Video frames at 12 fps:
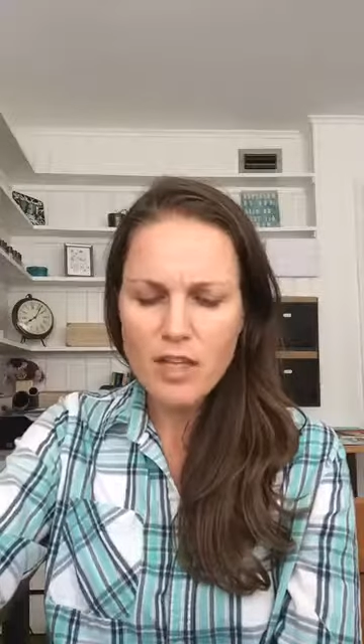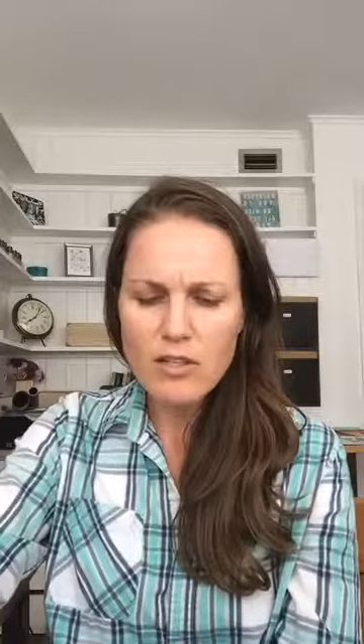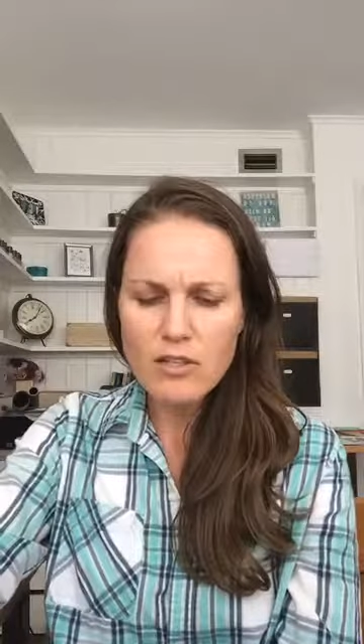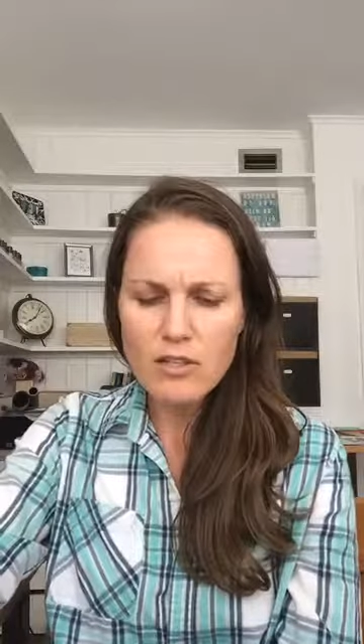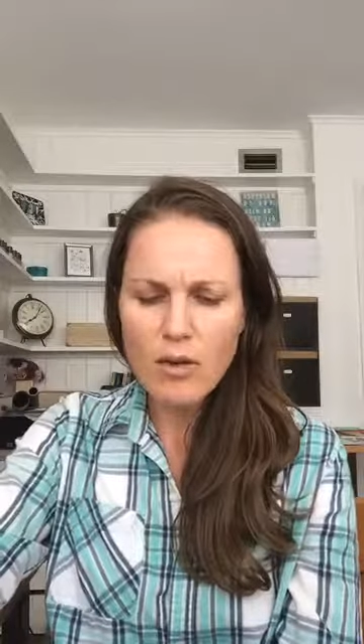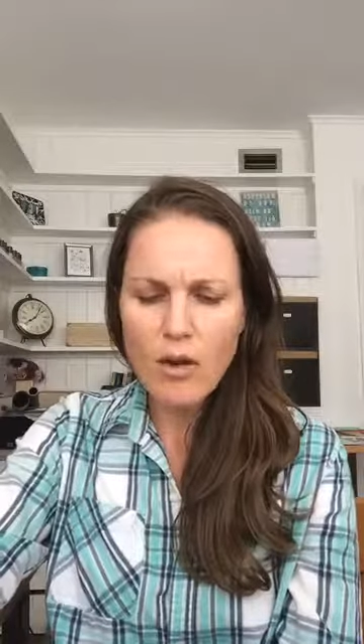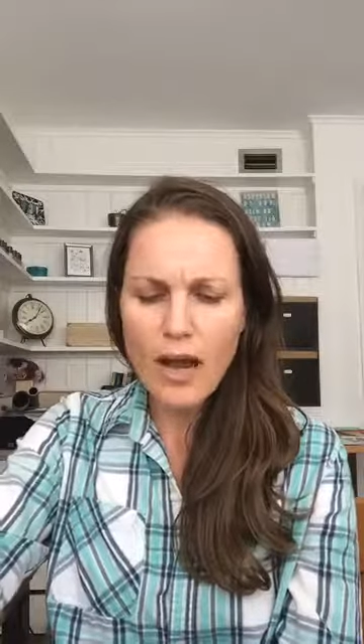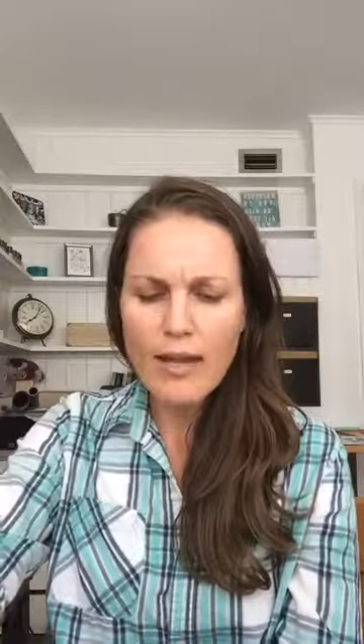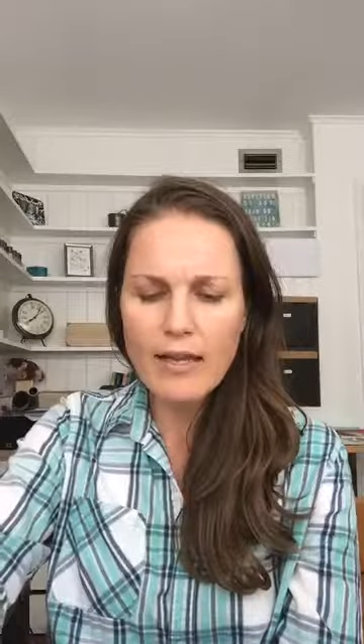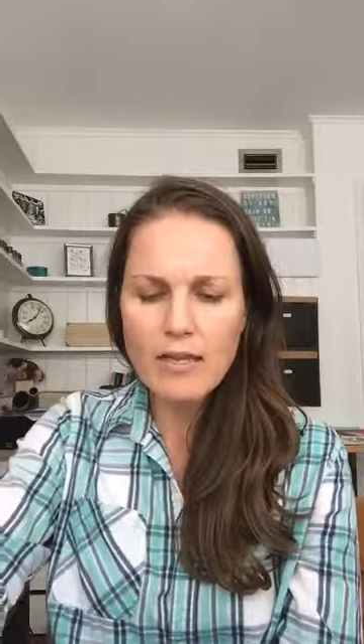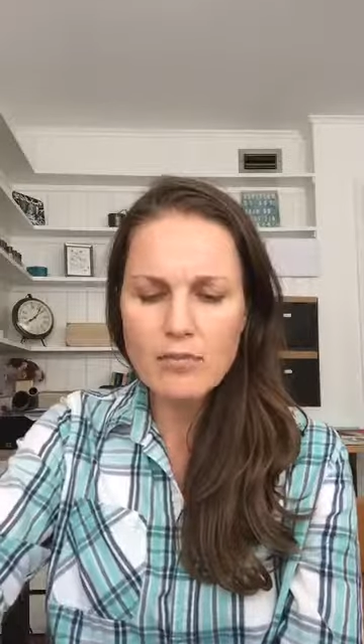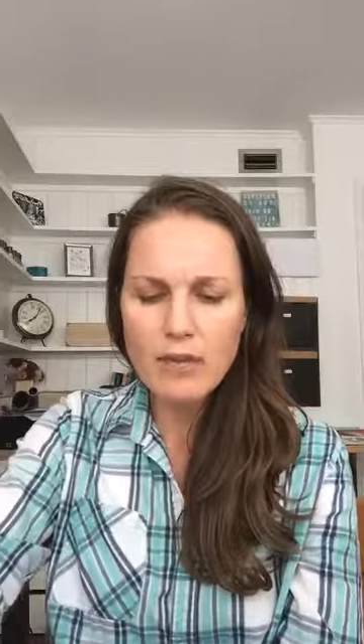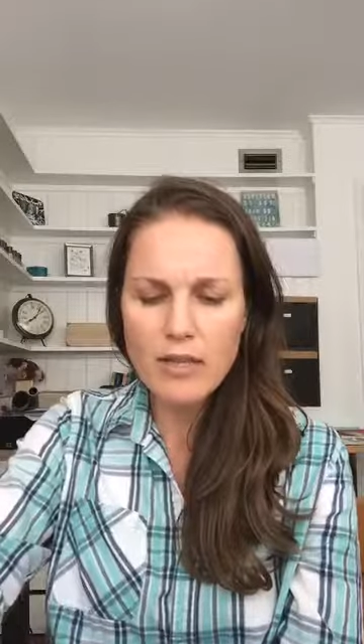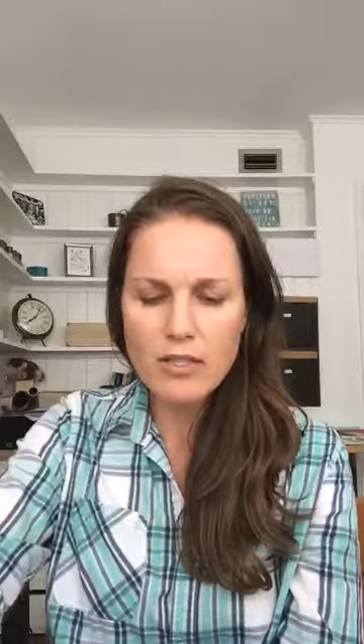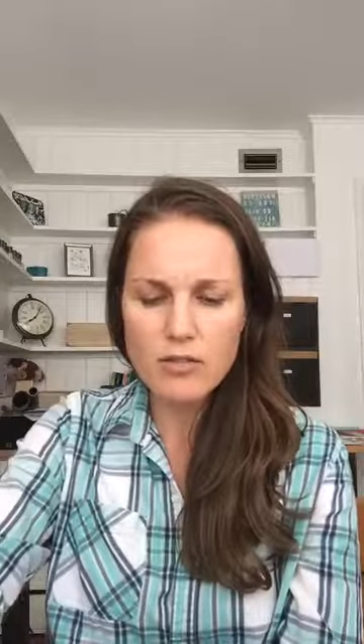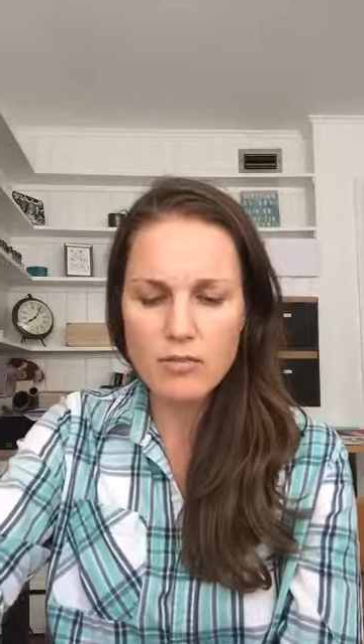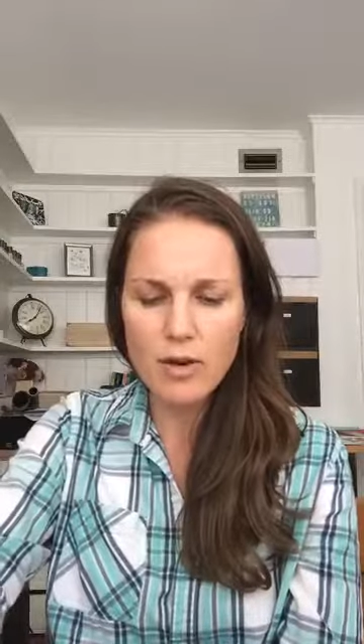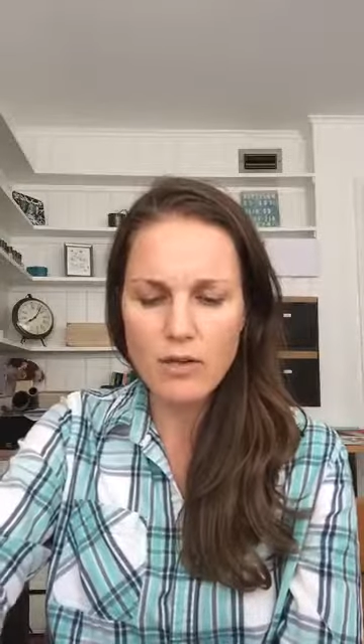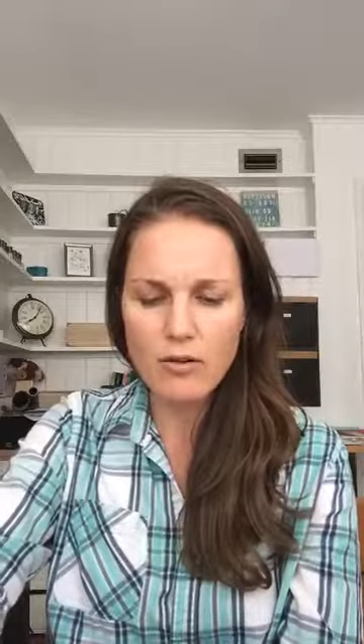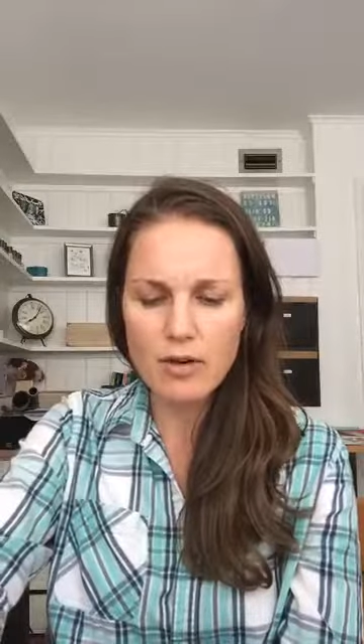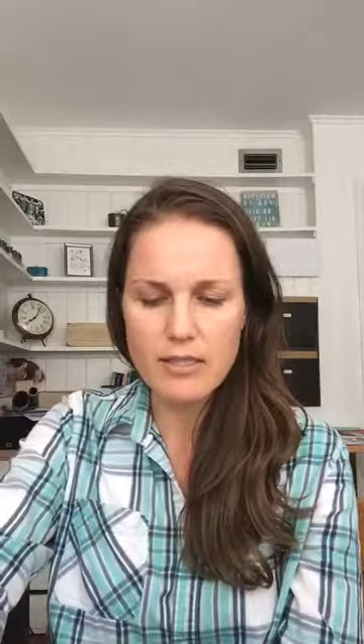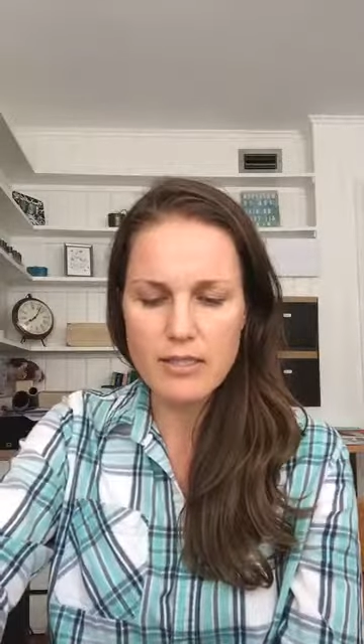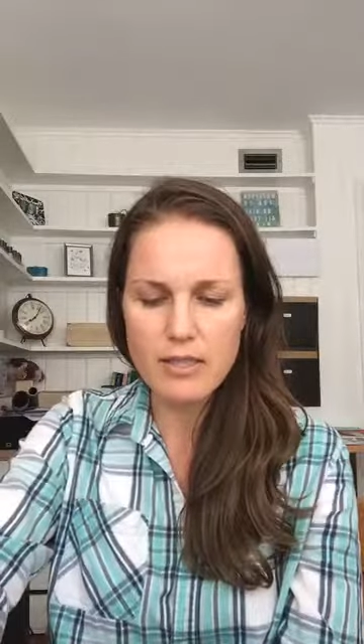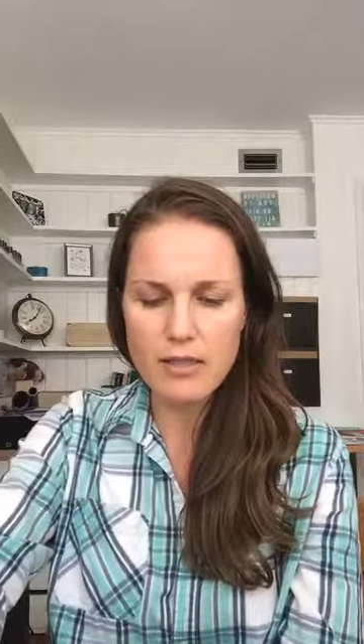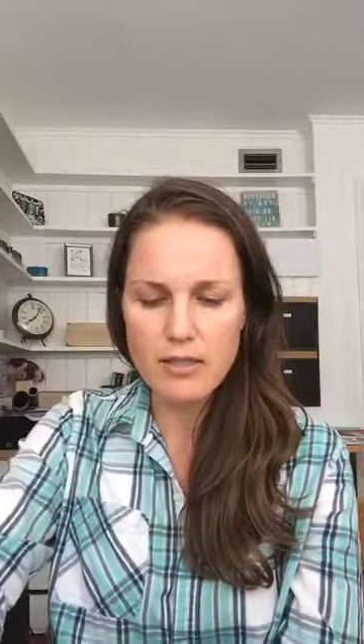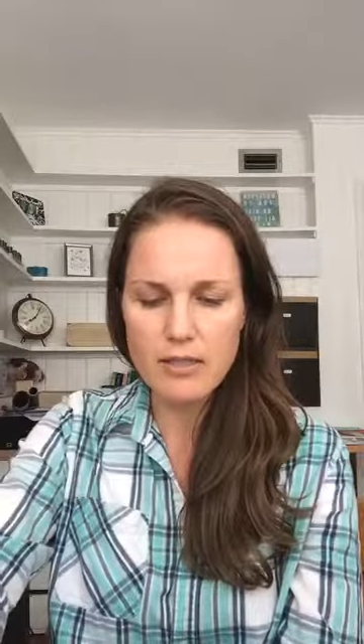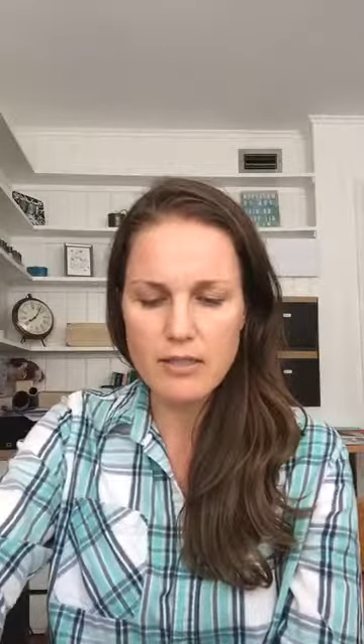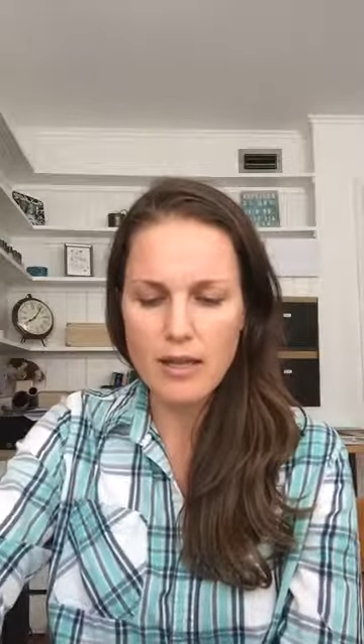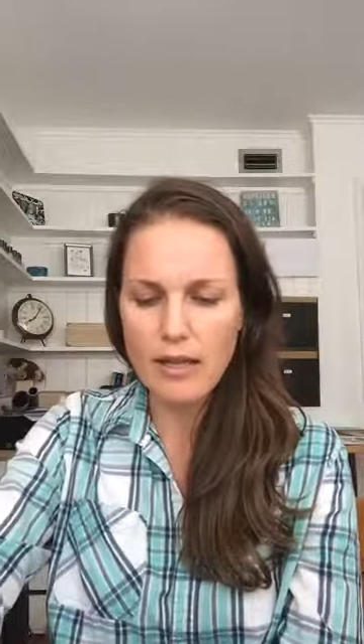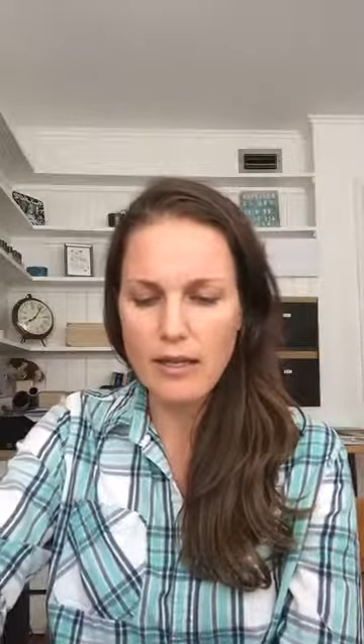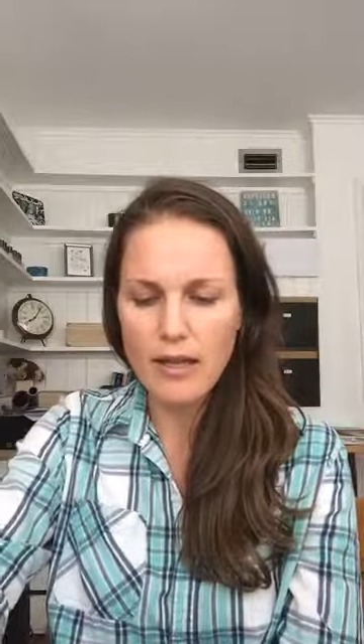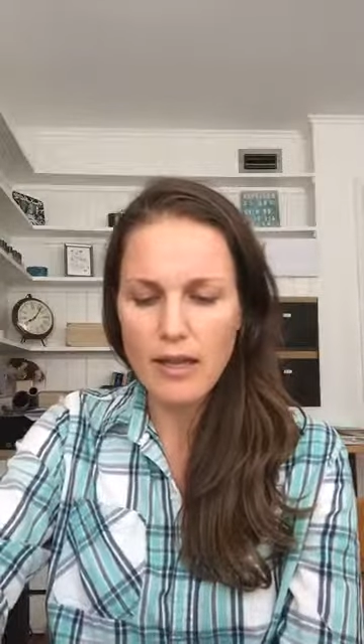So I guess what I just want you guys to hear is like